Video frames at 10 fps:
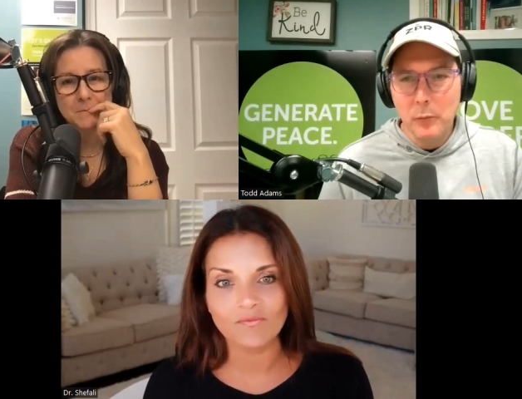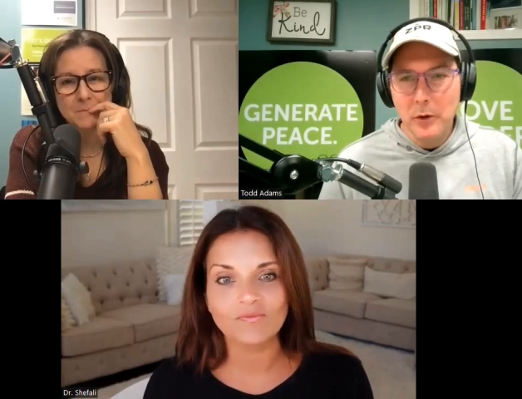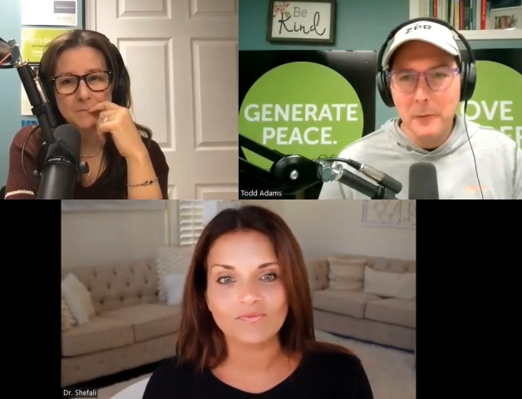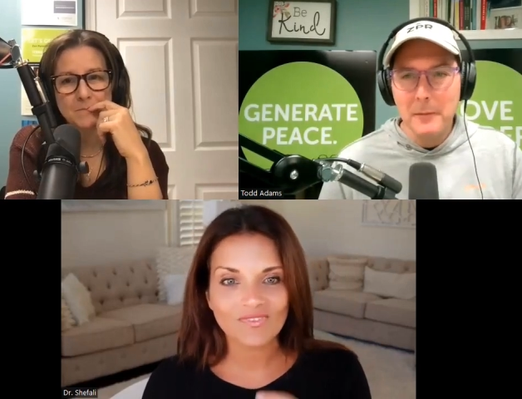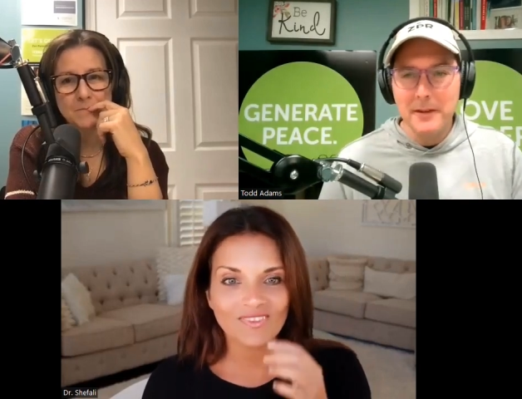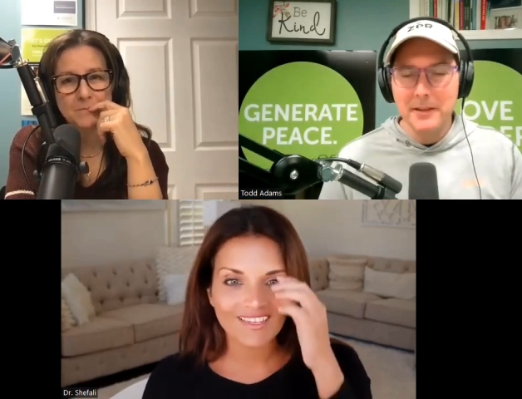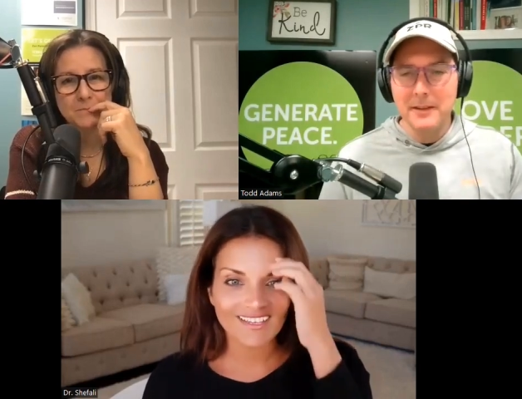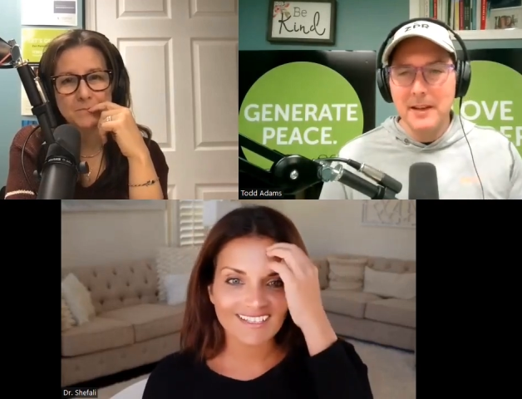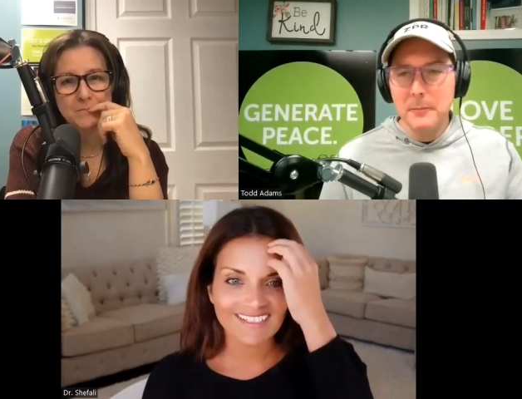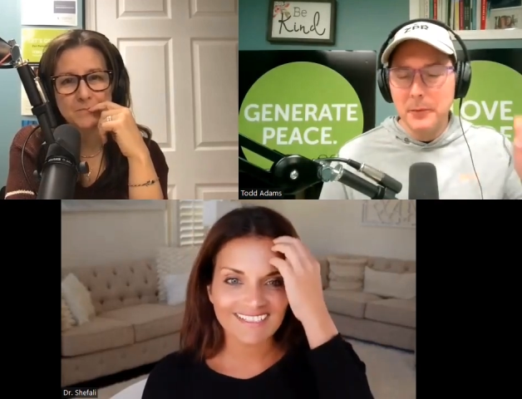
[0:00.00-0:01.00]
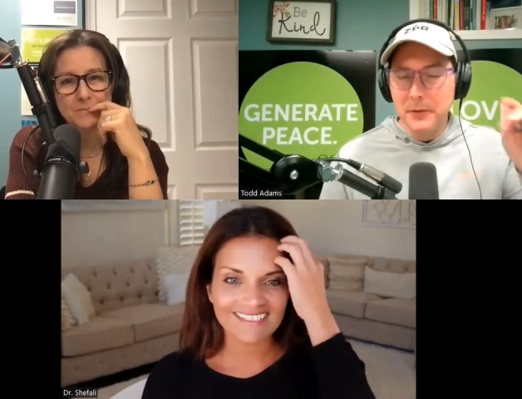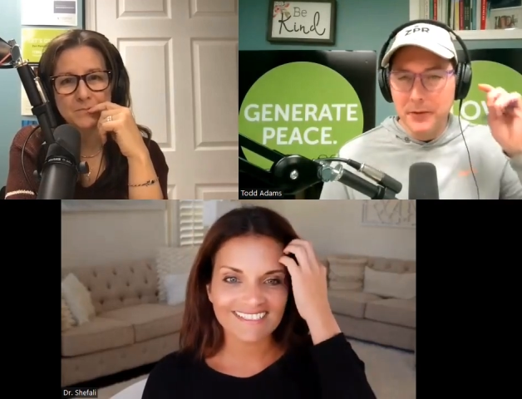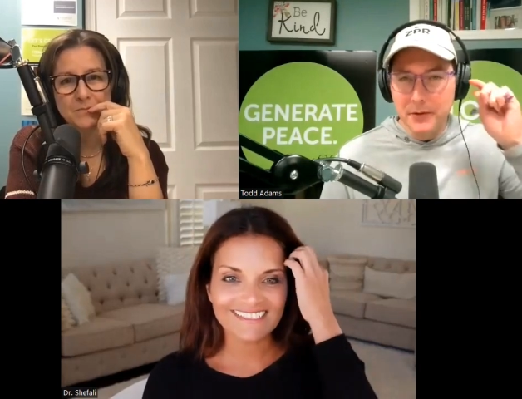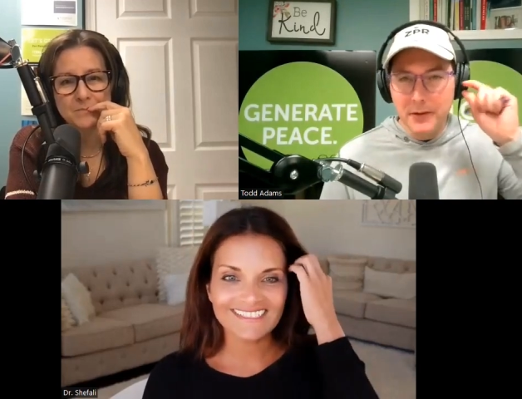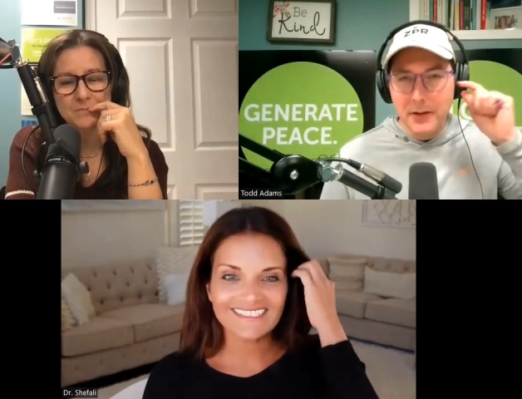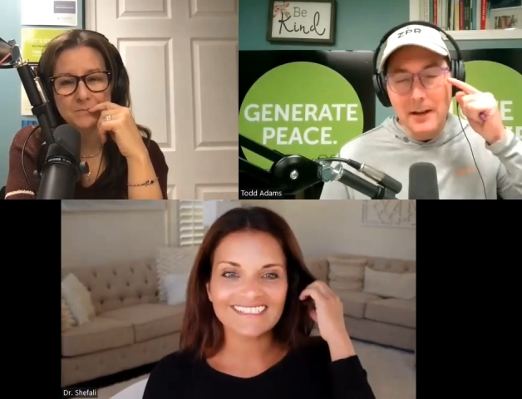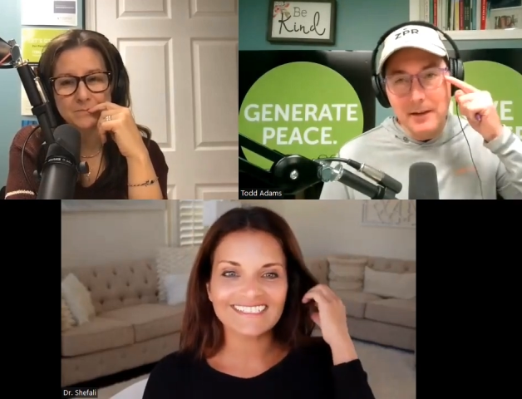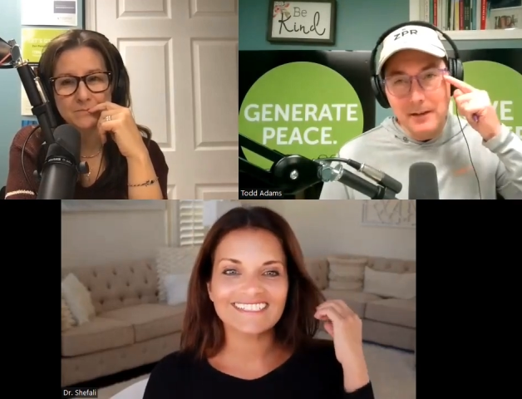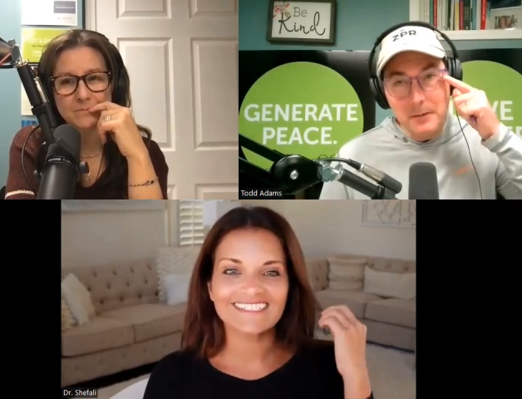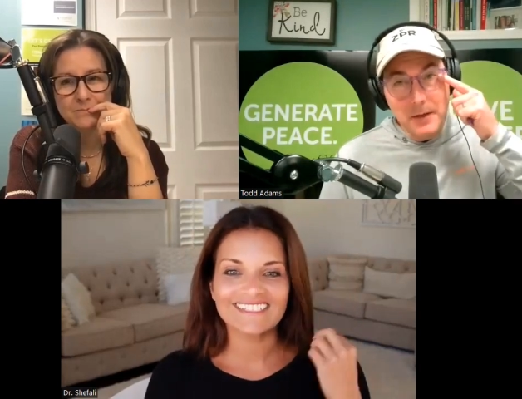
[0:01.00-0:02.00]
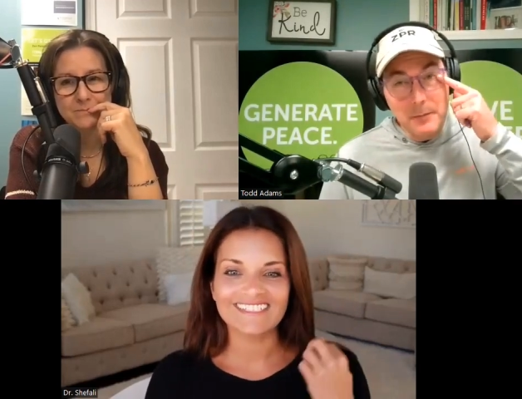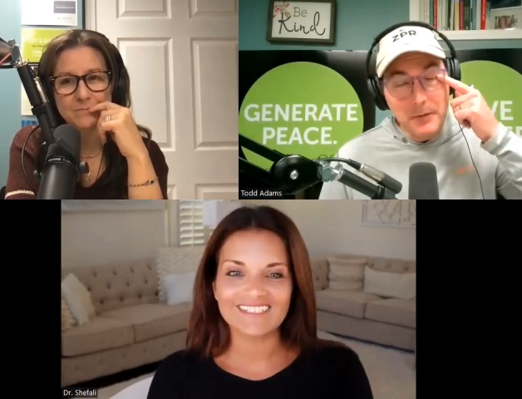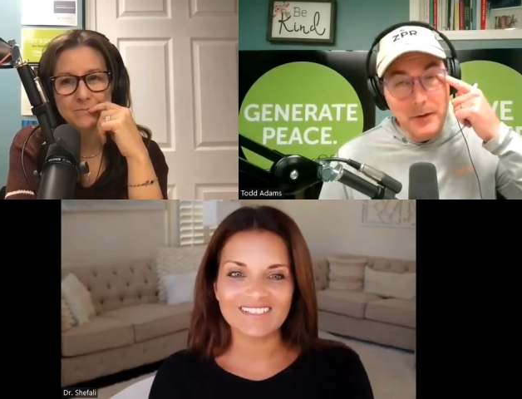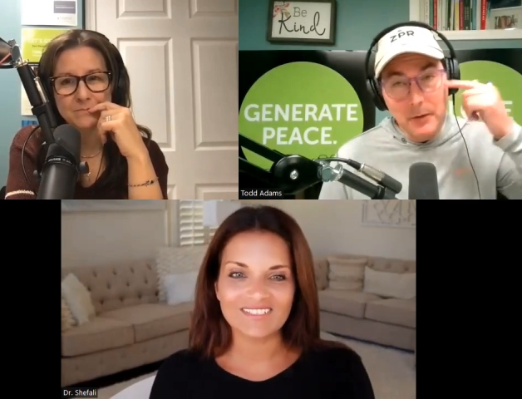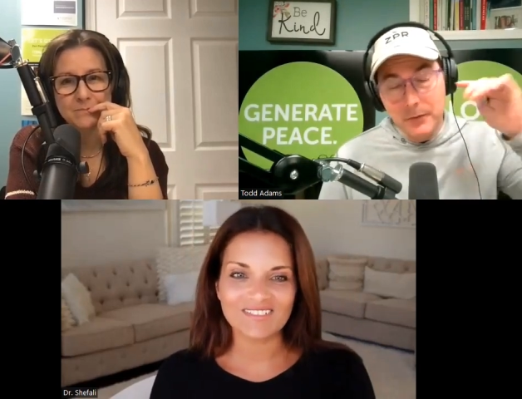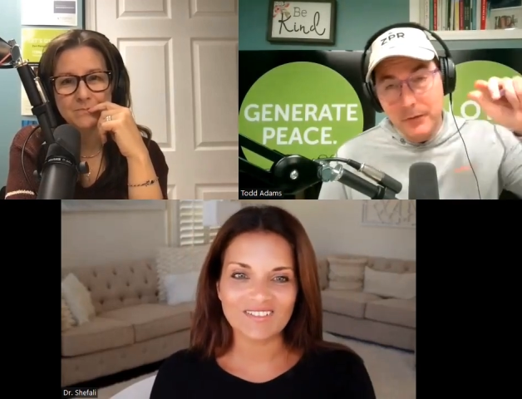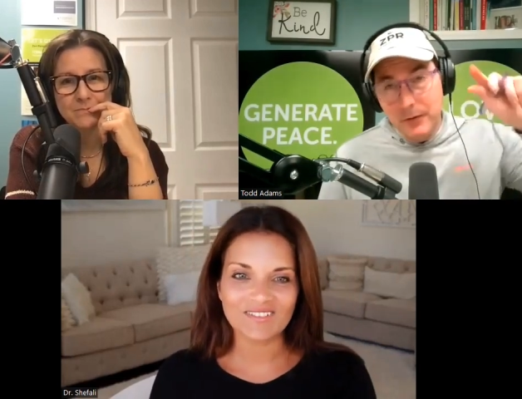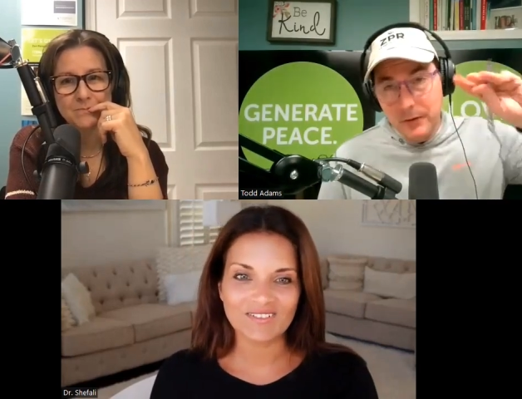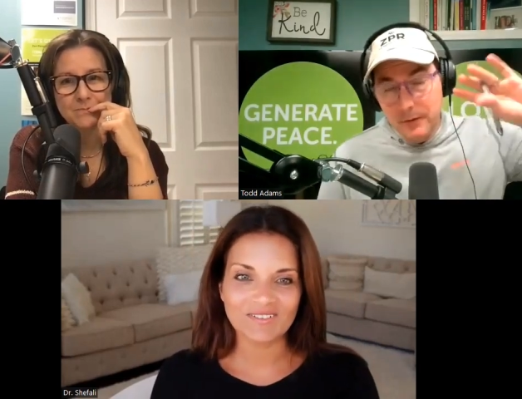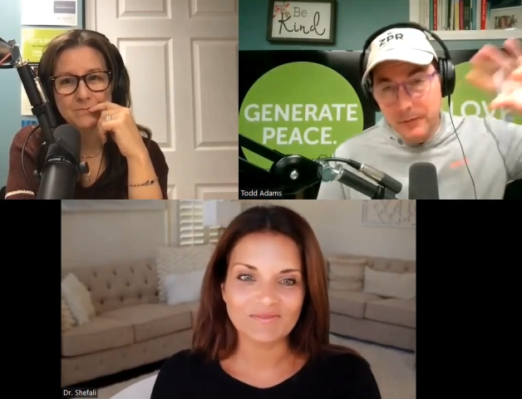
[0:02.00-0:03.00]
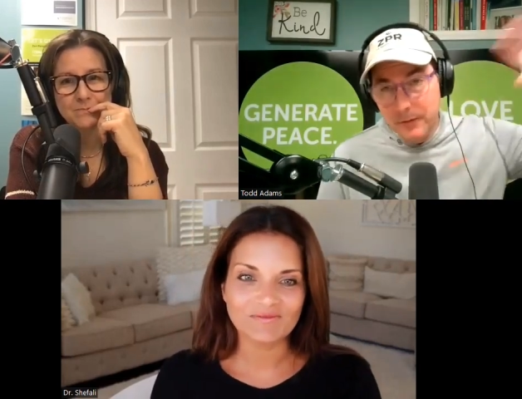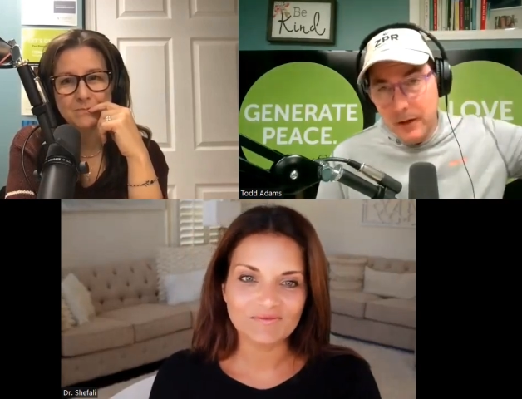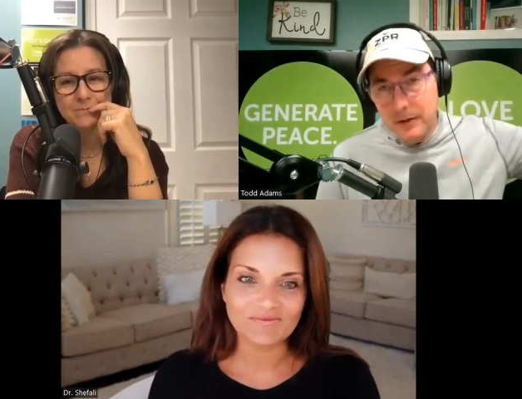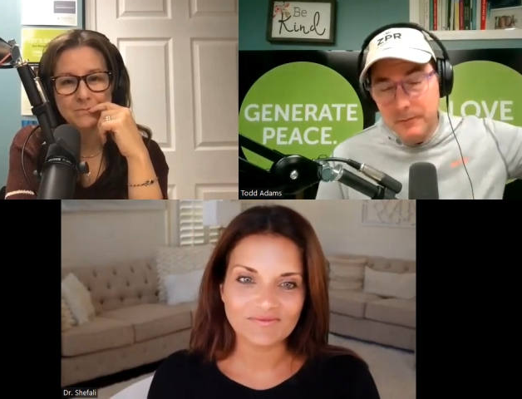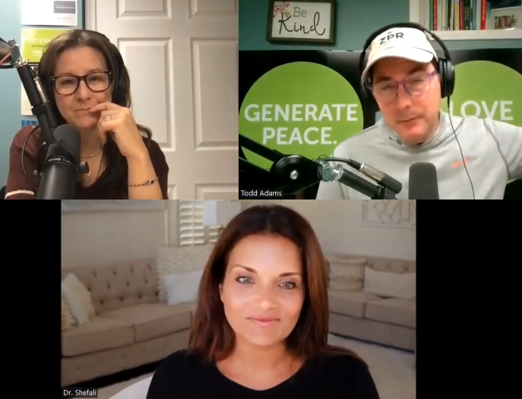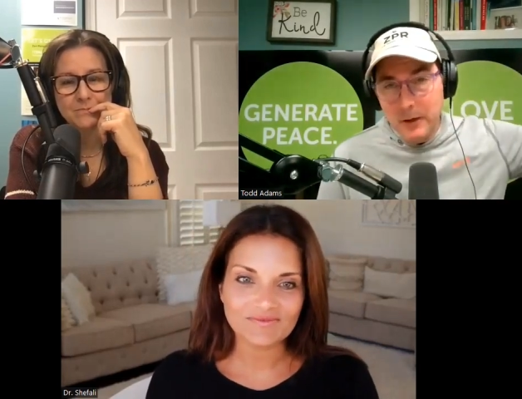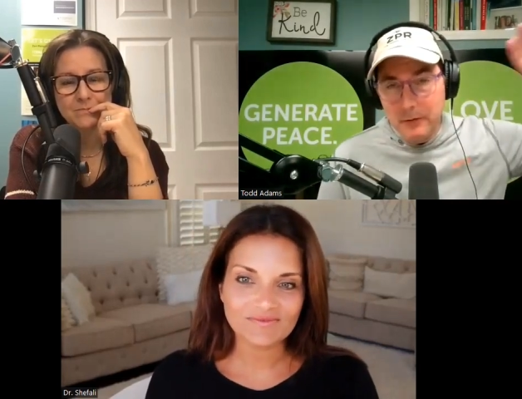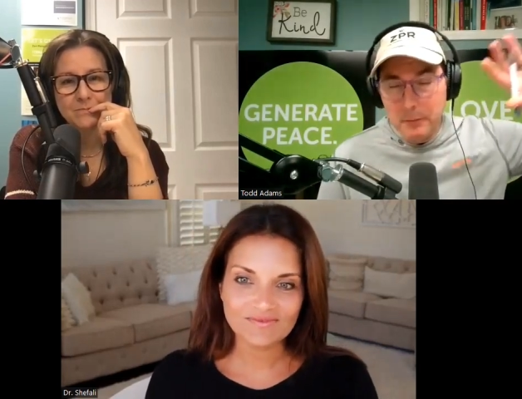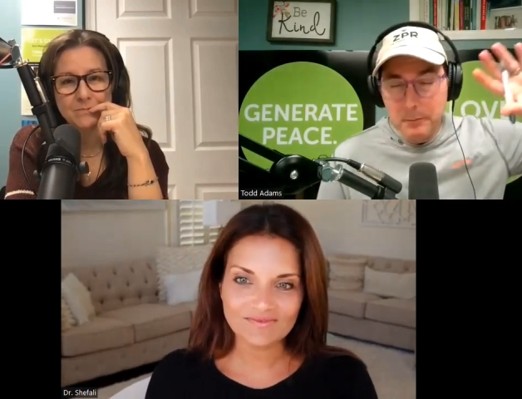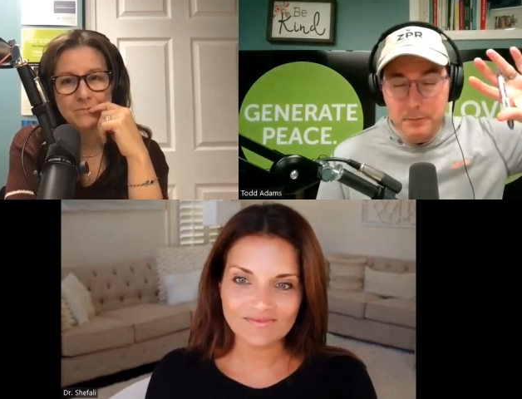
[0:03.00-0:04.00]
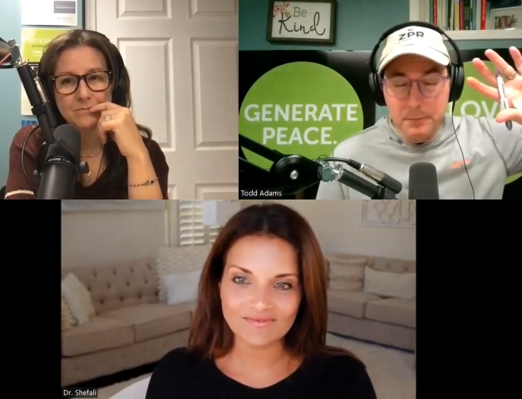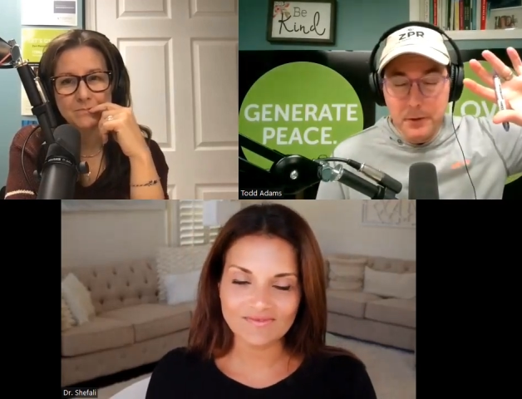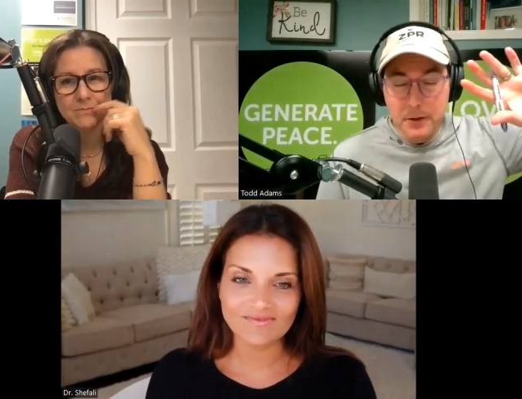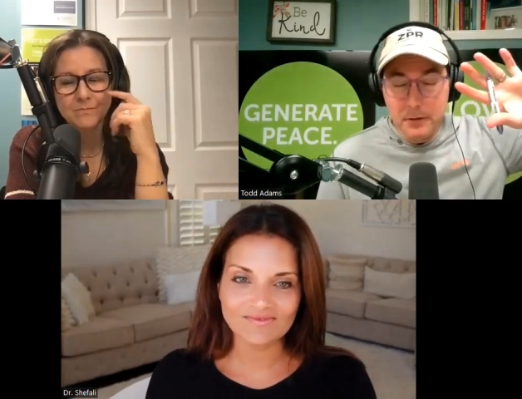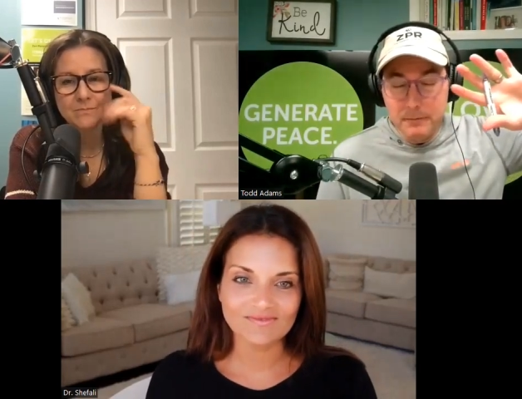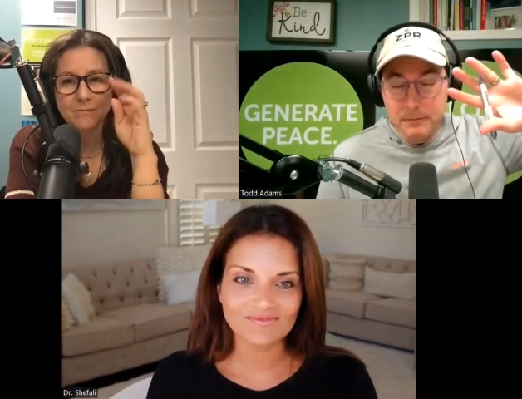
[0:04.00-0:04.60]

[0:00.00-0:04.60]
Speaker 1: well, one of my best examples is Cathy sometimes goes to, uh, we have a, uh,